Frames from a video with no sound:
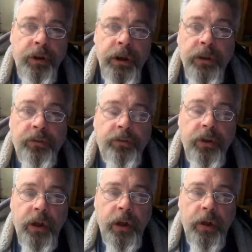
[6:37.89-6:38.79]
is,
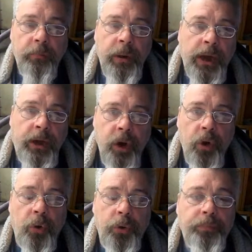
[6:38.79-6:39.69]
by
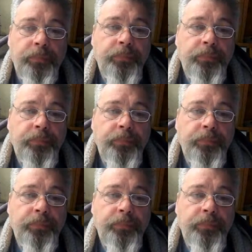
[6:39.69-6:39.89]
code,